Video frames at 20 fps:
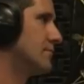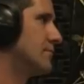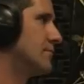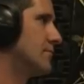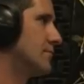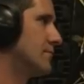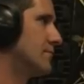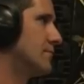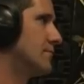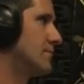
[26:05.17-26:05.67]

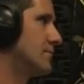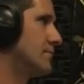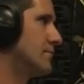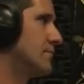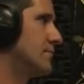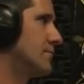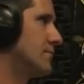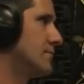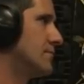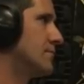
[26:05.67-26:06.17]

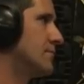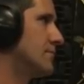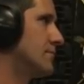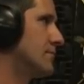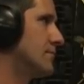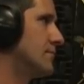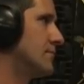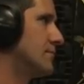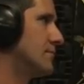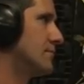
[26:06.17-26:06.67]

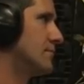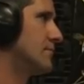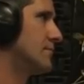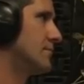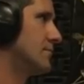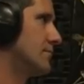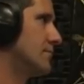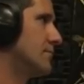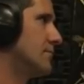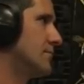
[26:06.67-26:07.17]

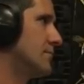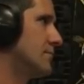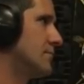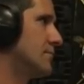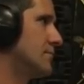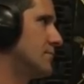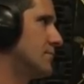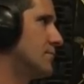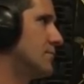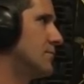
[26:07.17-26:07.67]

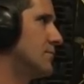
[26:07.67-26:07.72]
(not speaking)